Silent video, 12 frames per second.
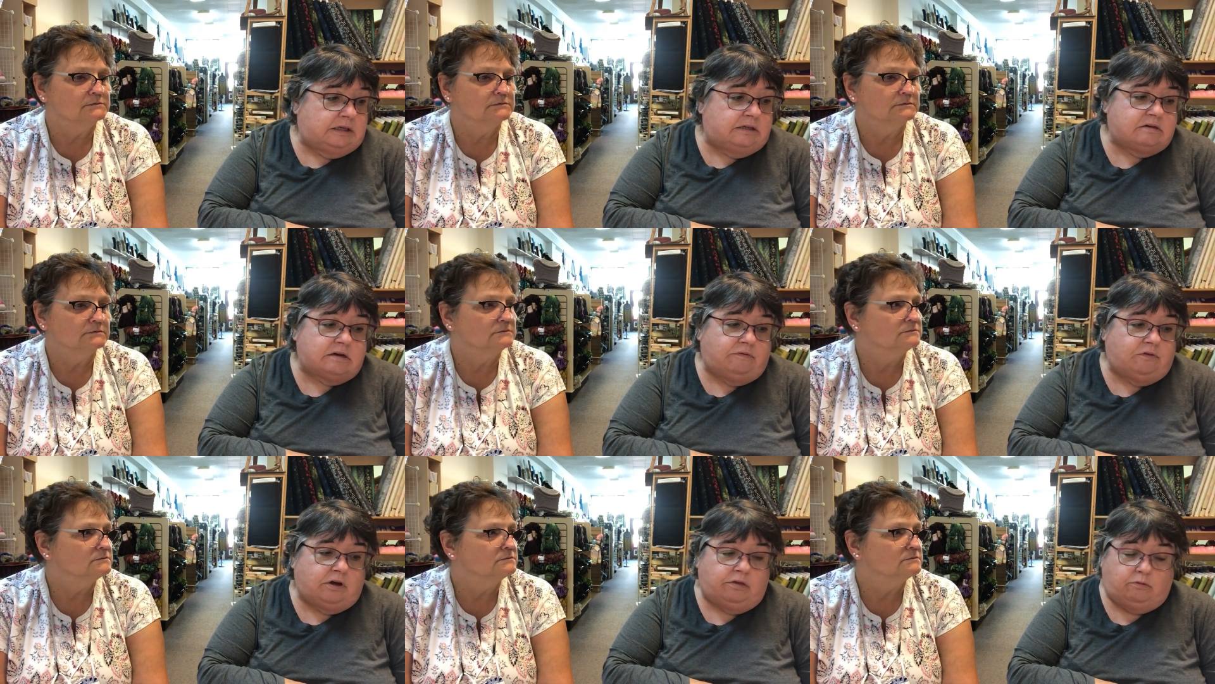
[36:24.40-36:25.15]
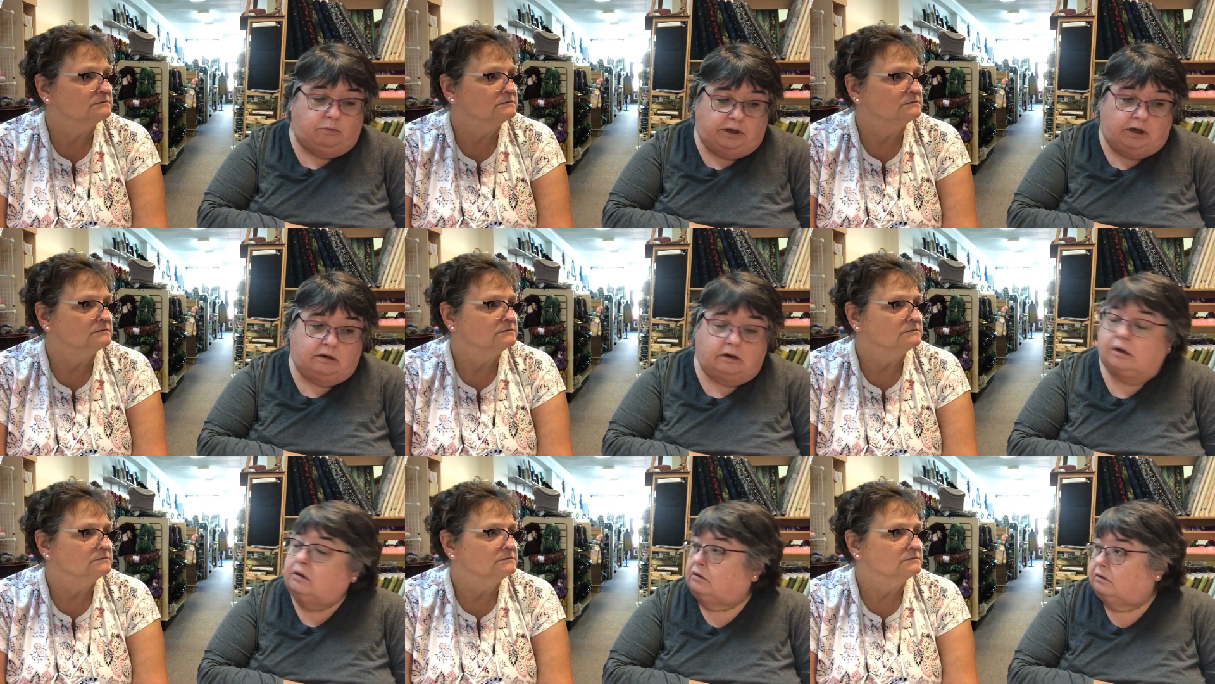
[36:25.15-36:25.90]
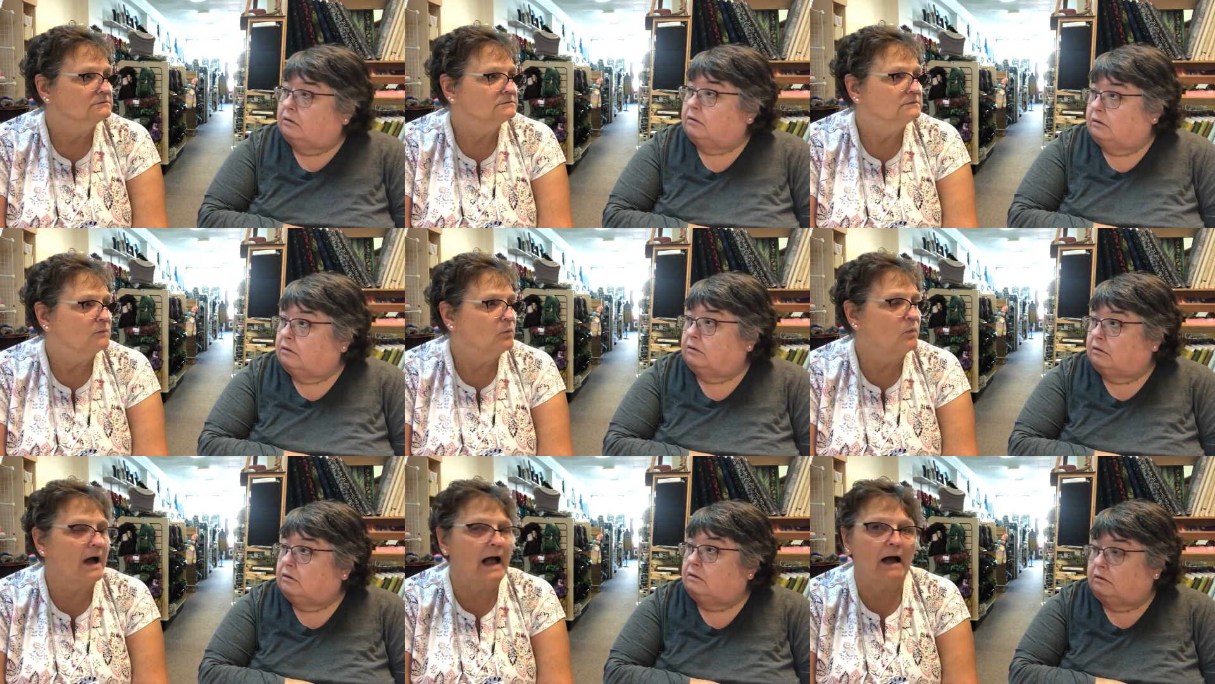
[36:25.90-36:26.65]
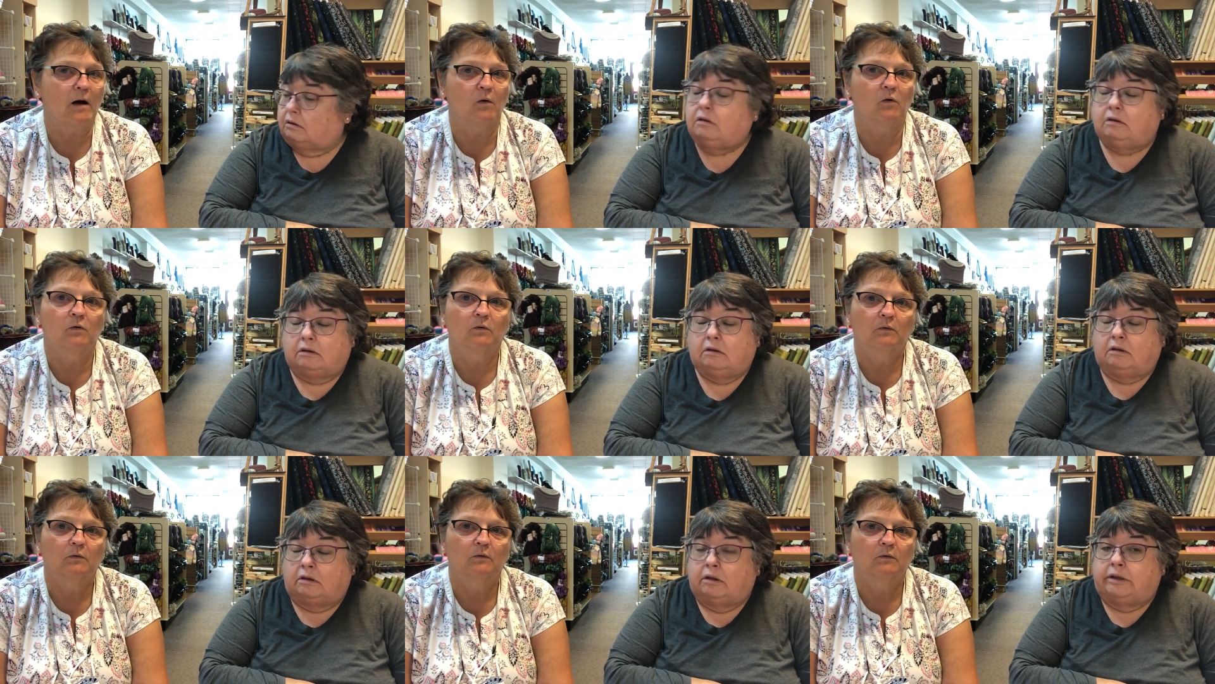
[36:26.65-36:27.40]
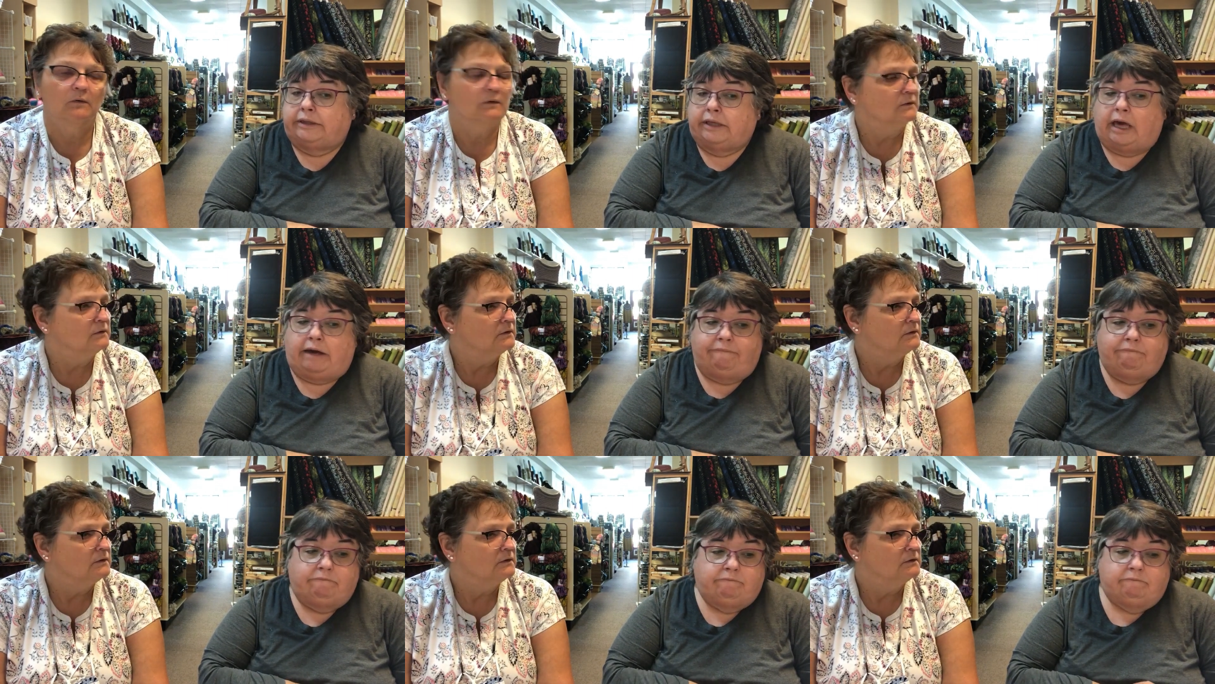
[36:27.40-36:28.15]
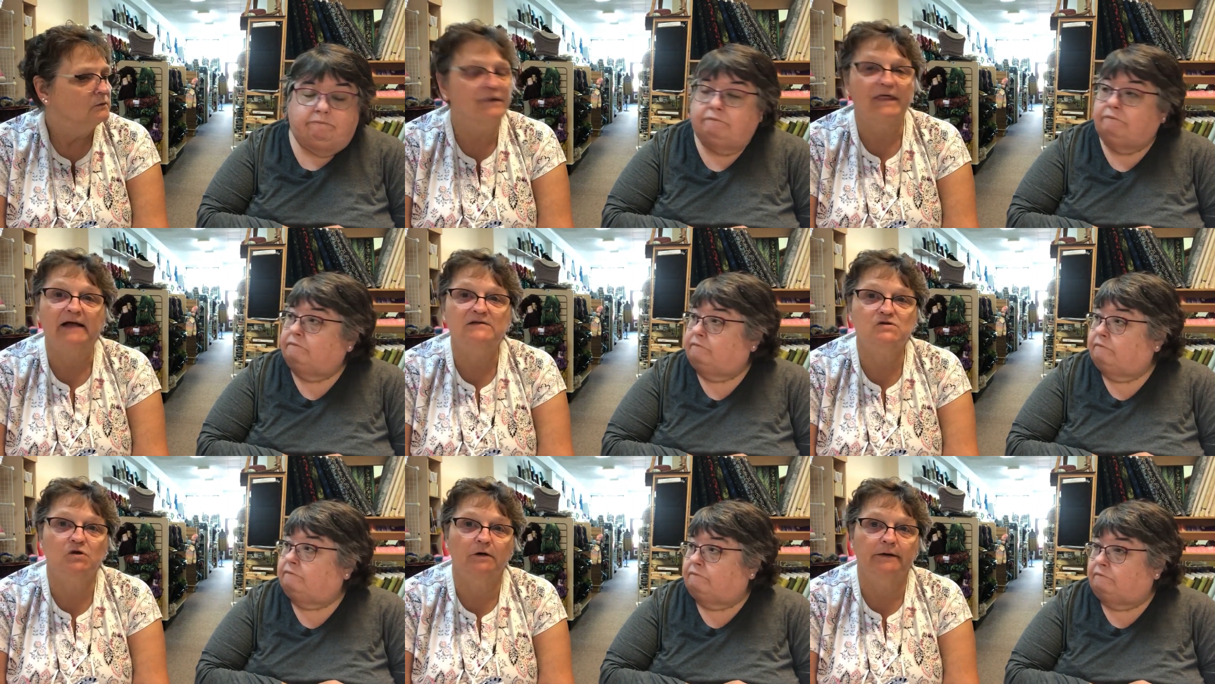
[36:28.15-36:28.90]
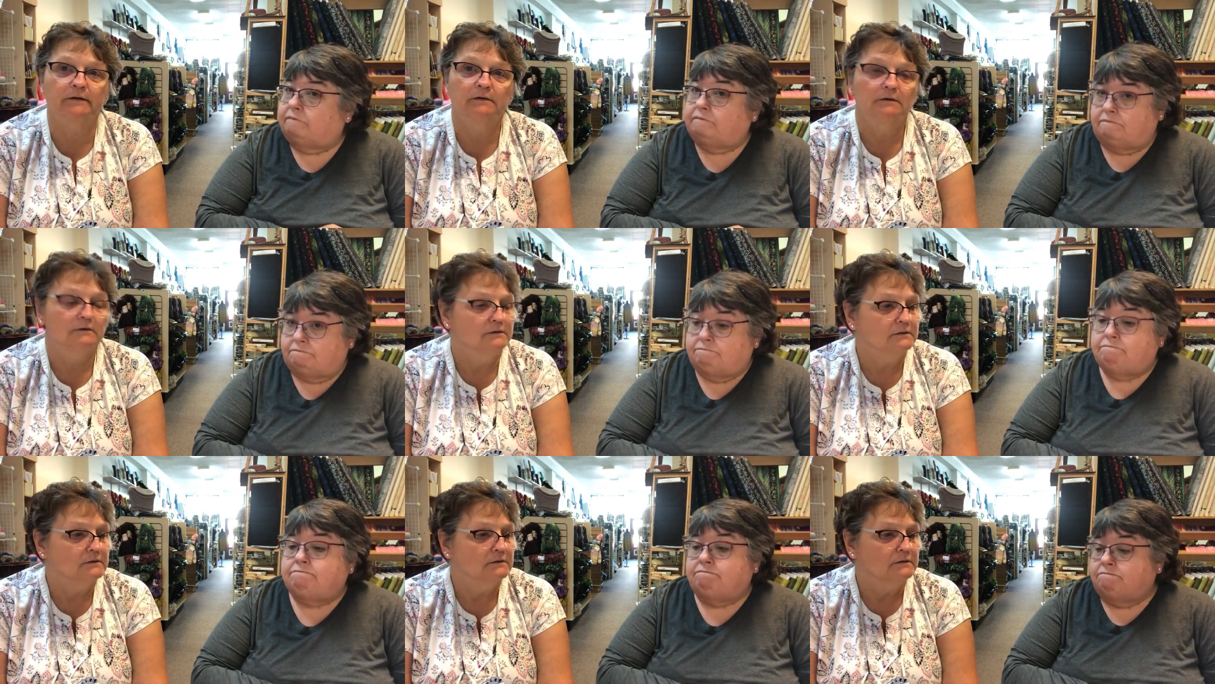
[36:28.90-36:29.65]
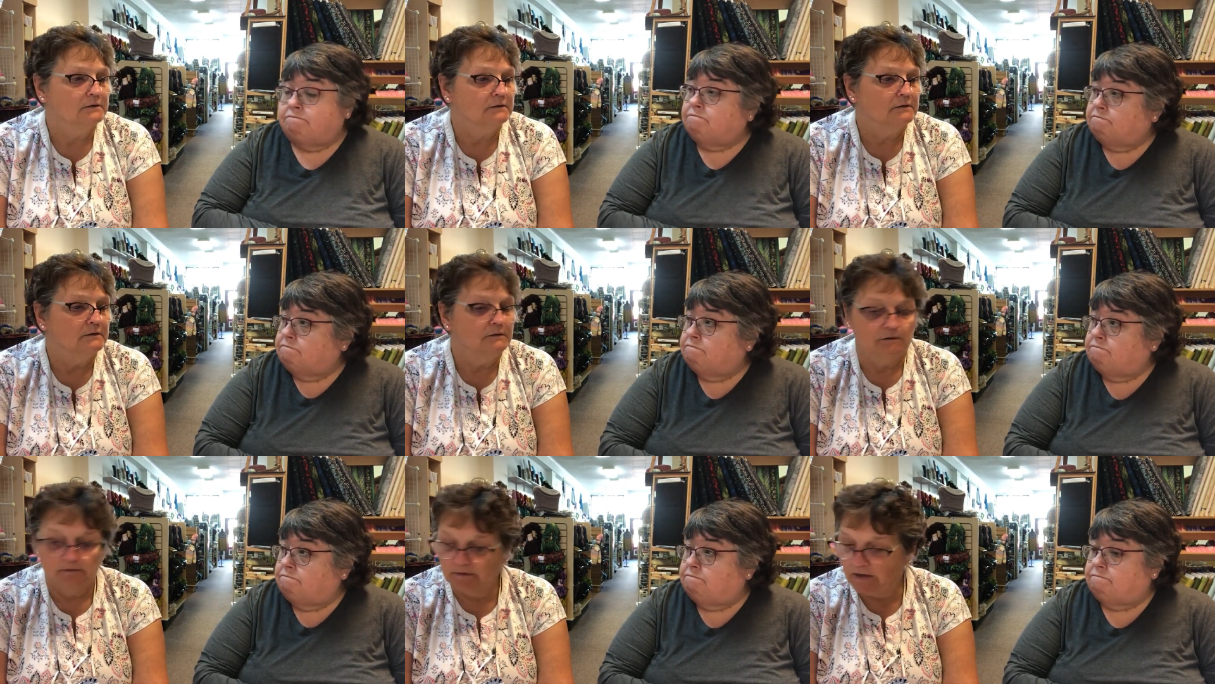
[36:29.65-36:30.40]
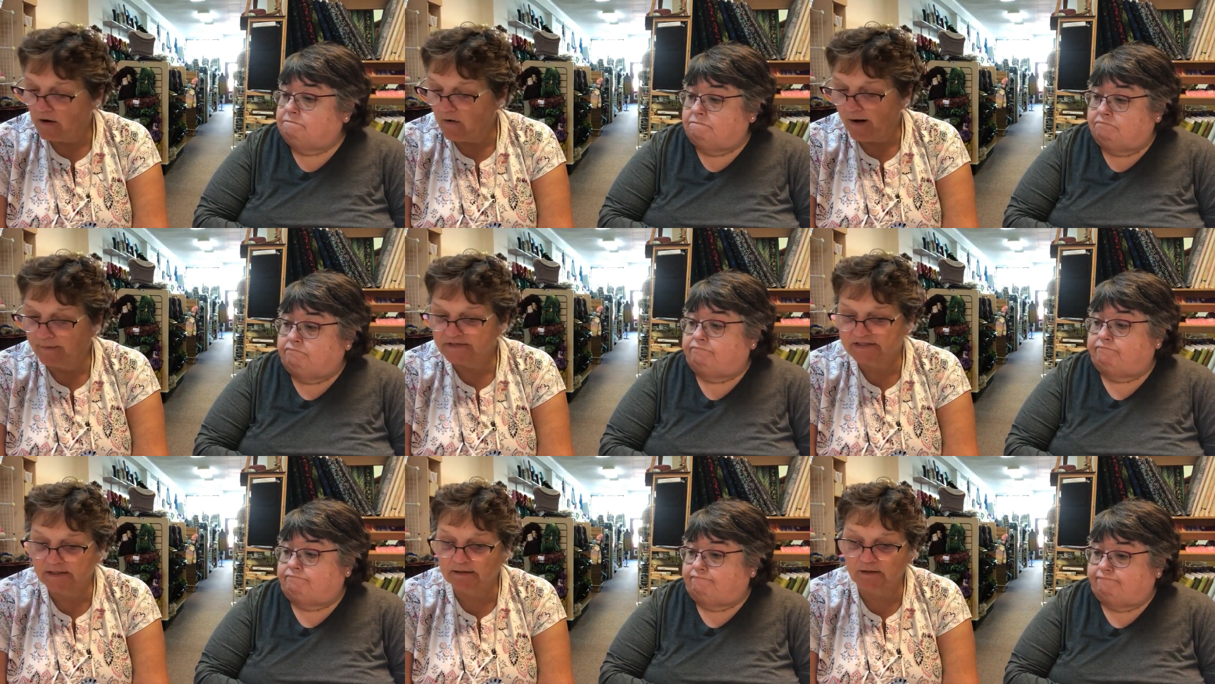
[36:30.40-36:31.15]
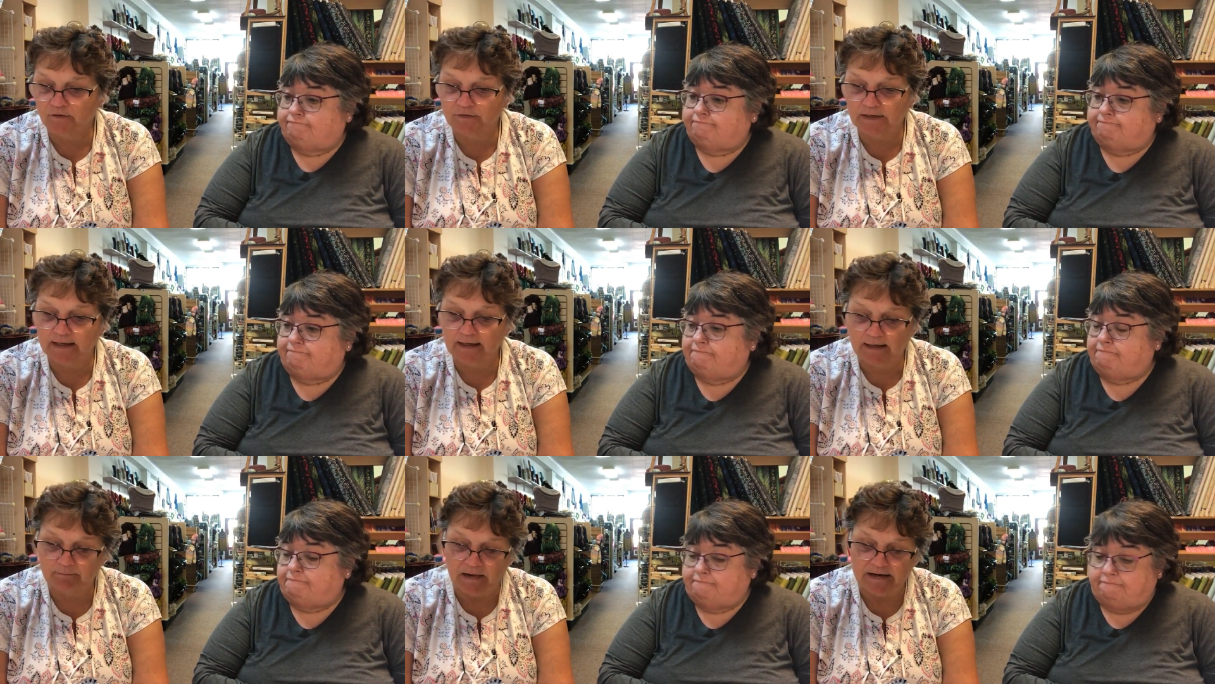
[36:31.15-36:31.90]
Speaker 1: least every
Speaker 2: other week. Wow. Yeah. Well, that's good.
Speaker 1: Mm-hmm.
Speaker 2: You know, I was sitting there thinking